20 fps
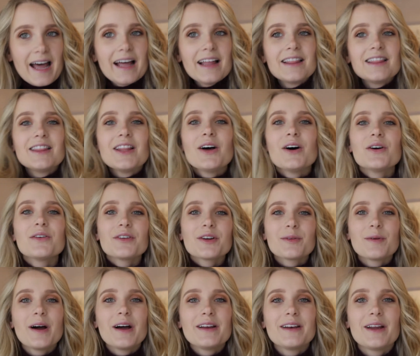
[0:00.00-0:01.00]
Hello
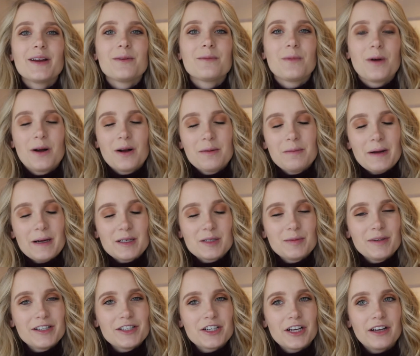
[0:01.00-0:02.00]
everyone and welcome back
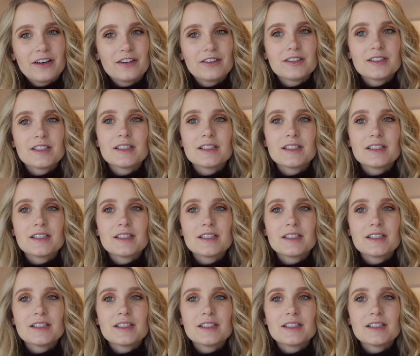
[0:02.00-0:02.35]
to my channel.